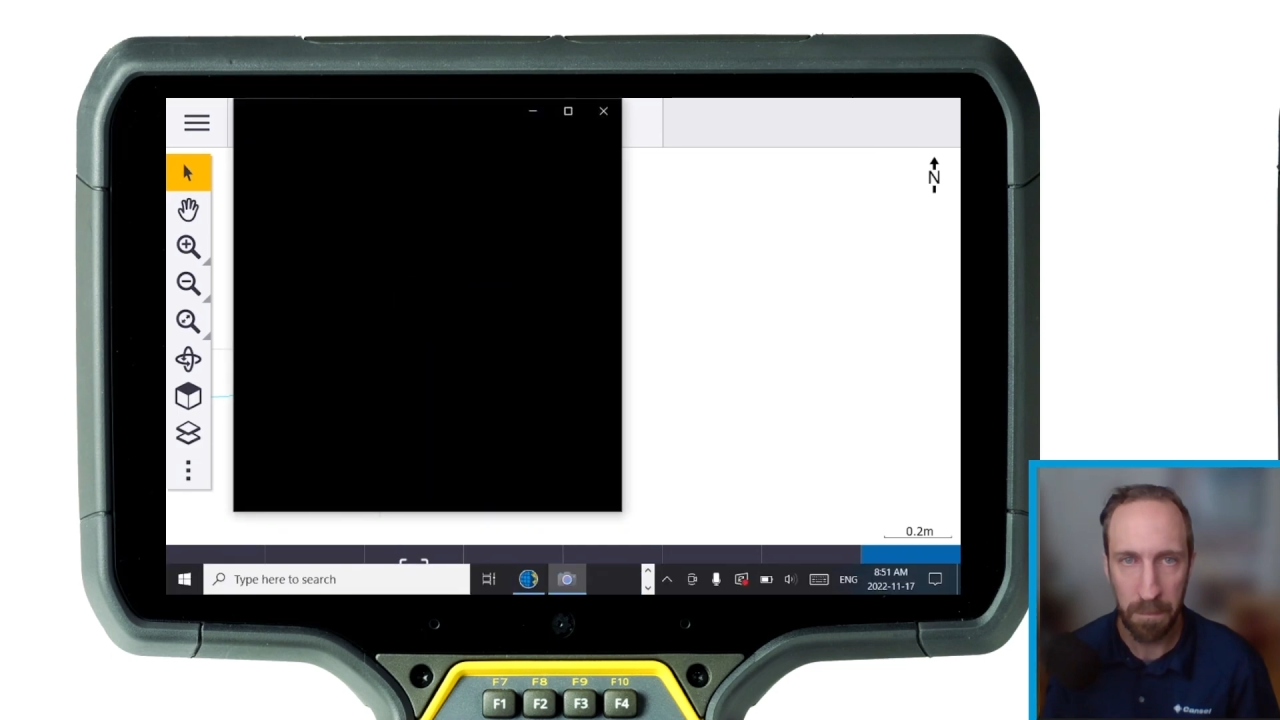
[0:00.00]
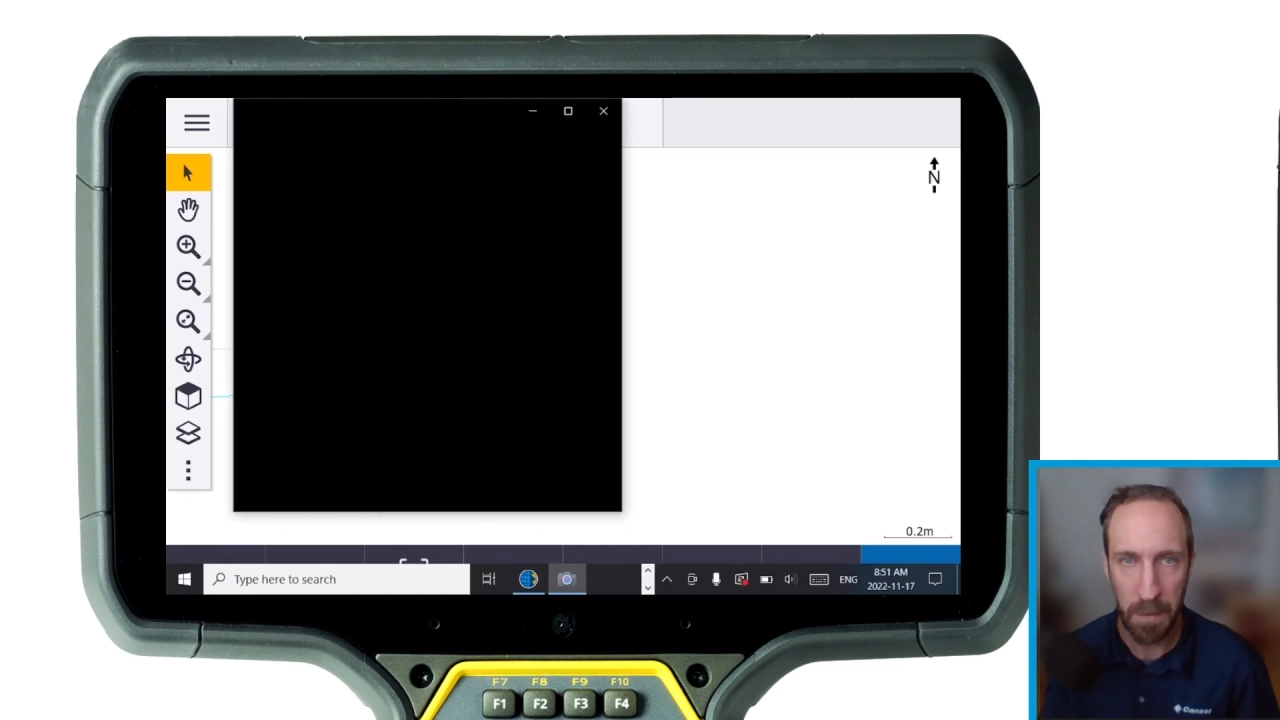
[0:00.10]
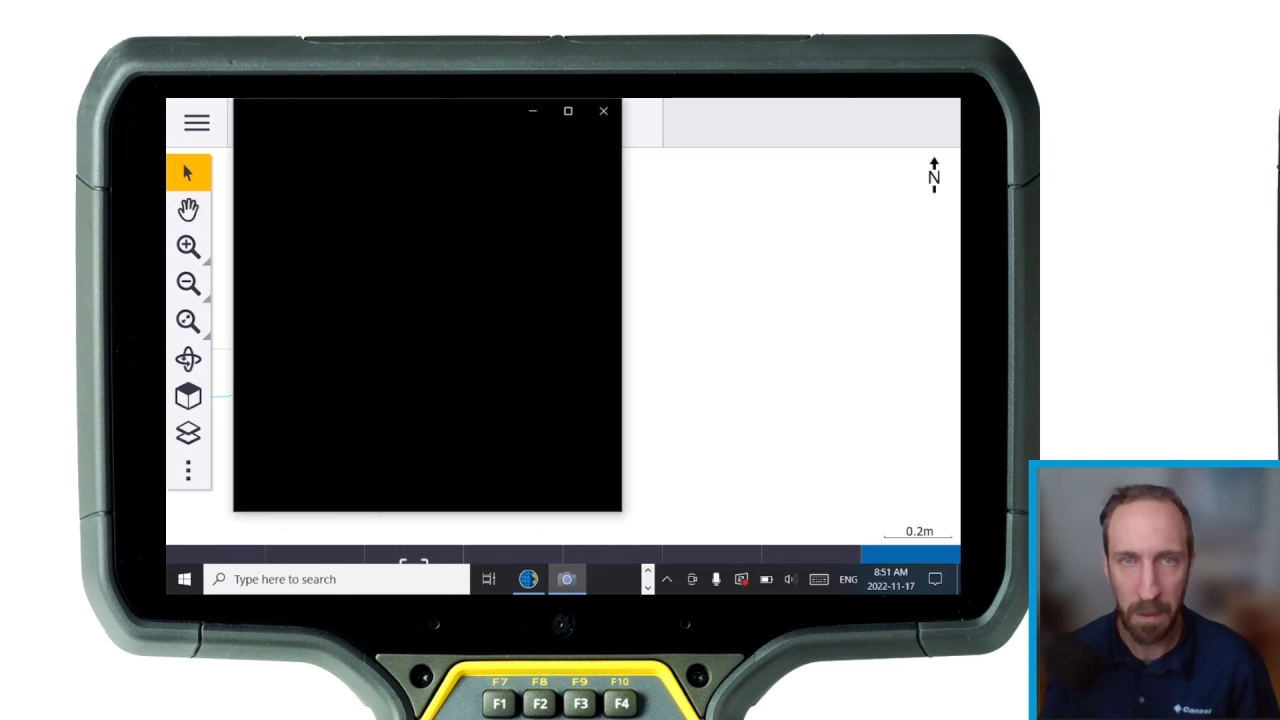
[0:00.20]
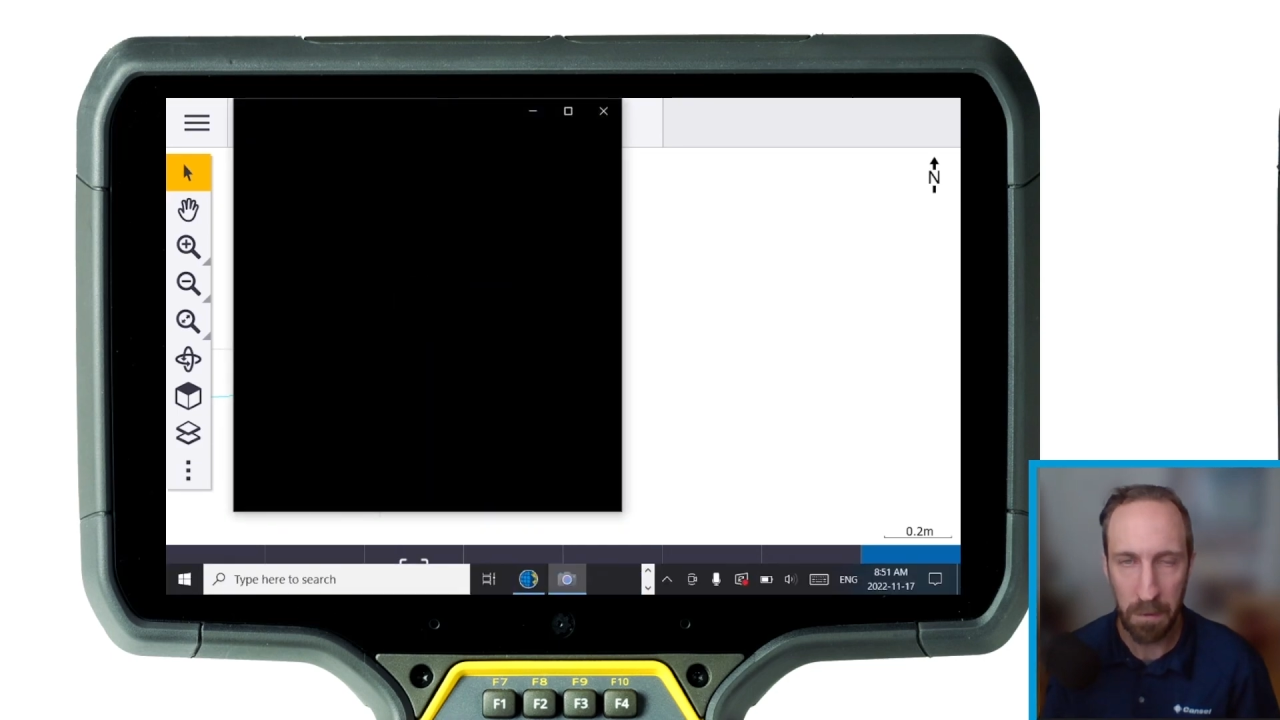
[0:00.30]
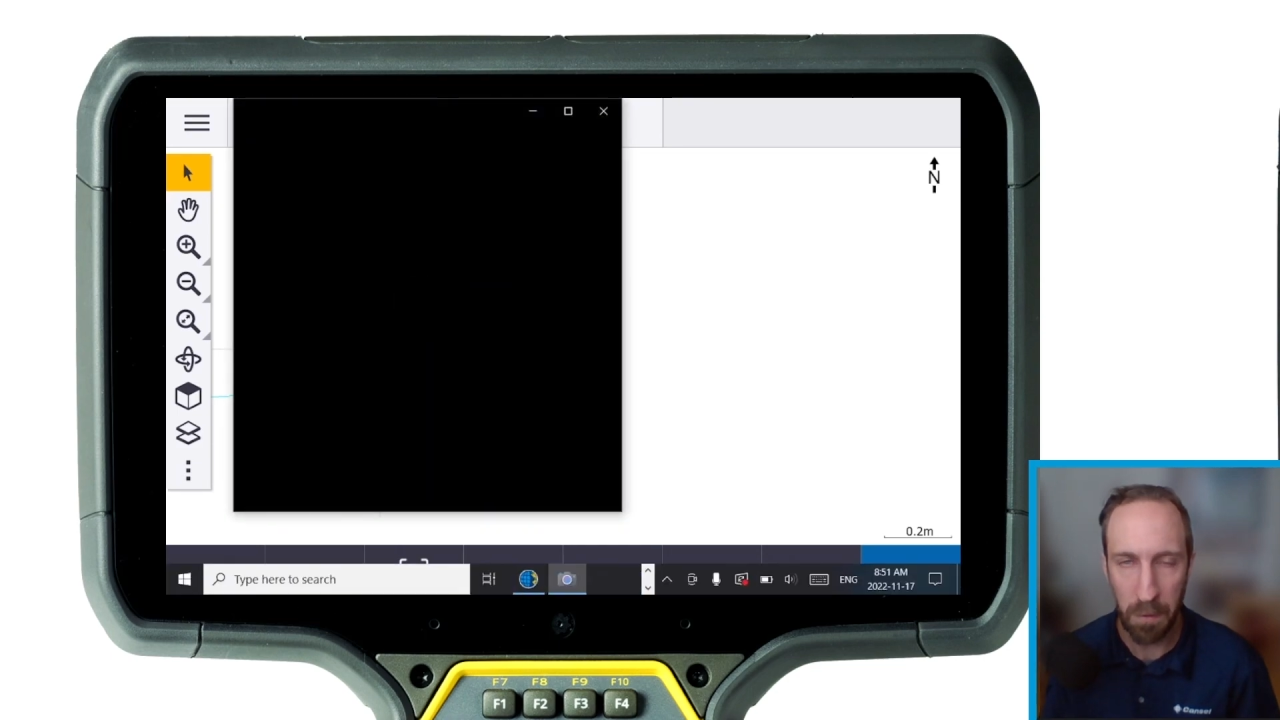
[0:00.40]

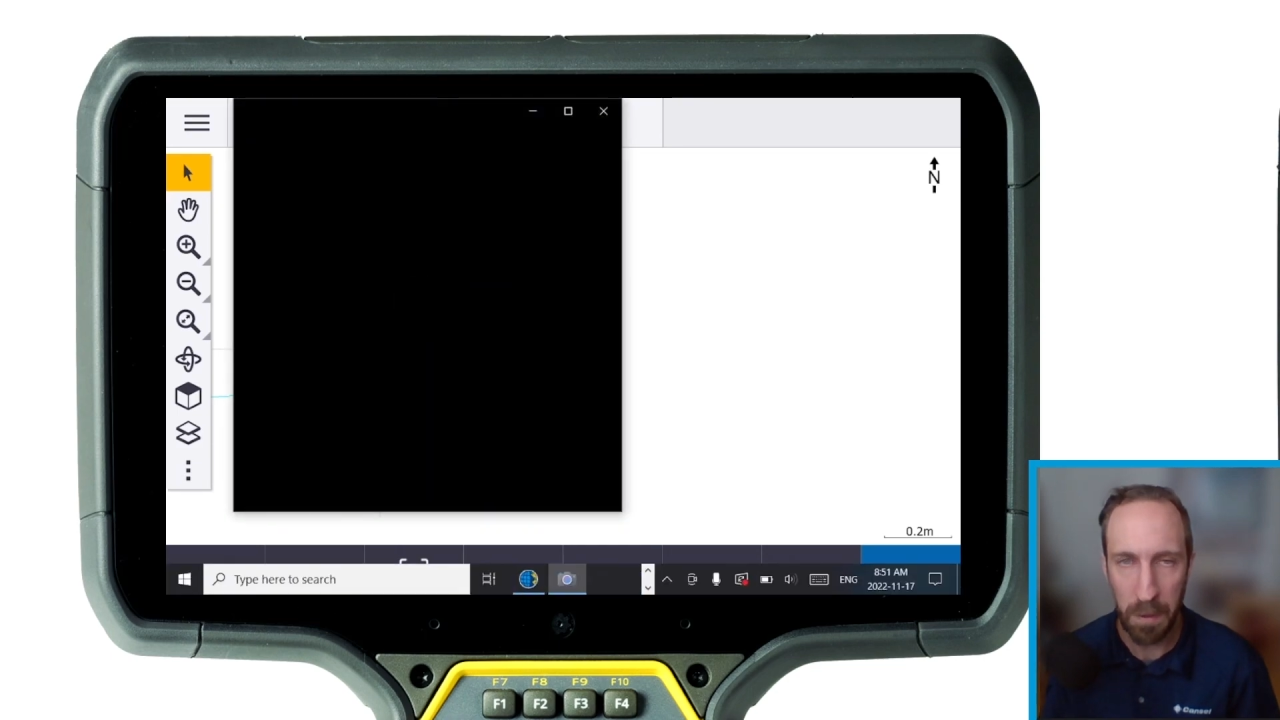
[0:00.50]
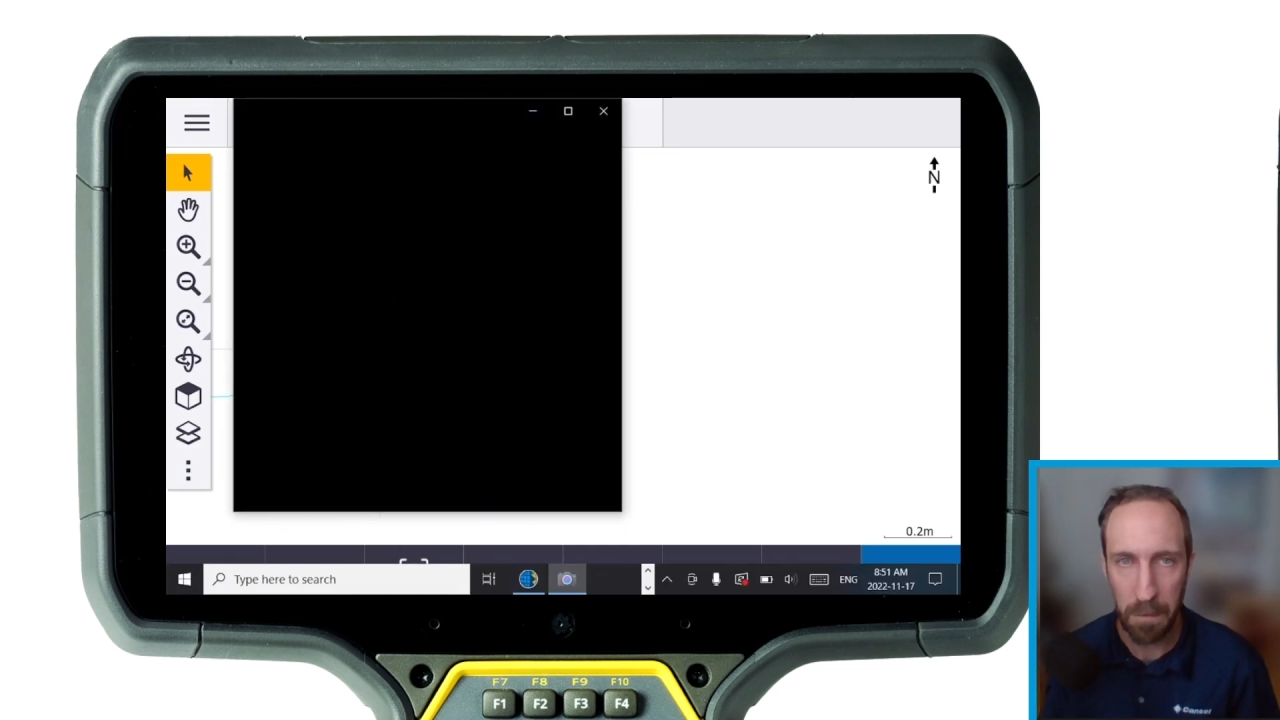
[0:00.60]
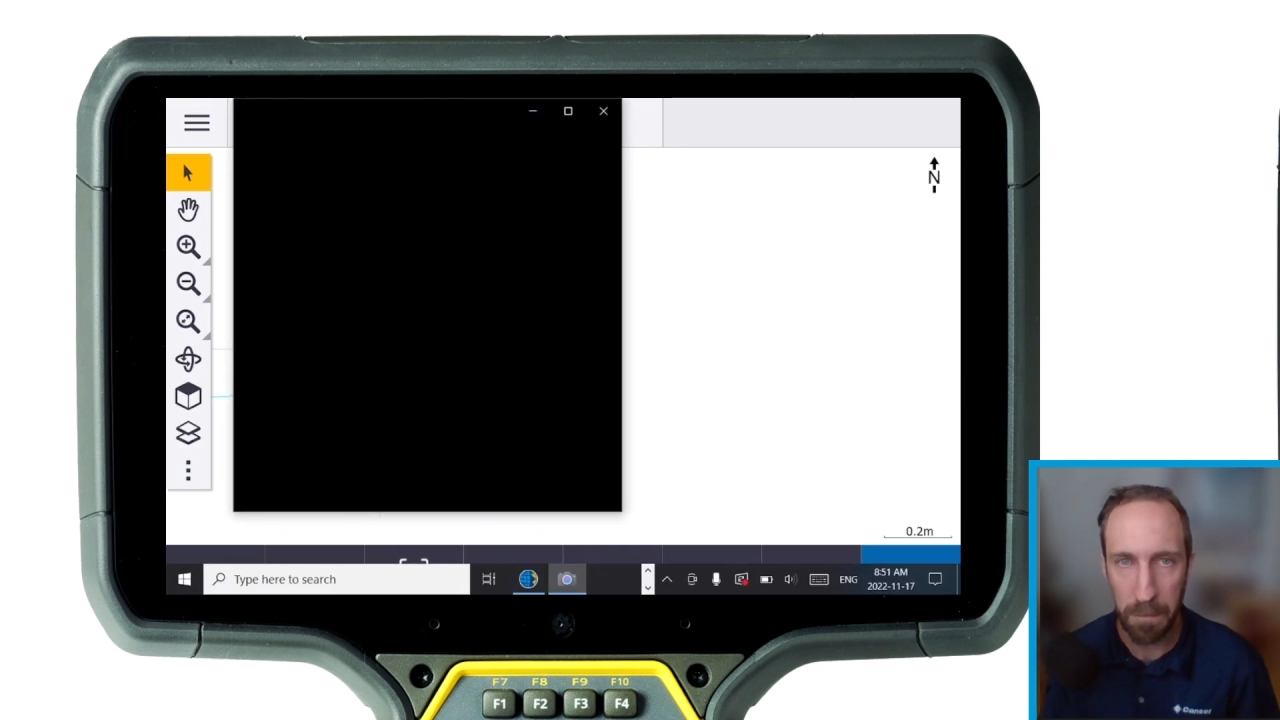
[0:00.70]
So in the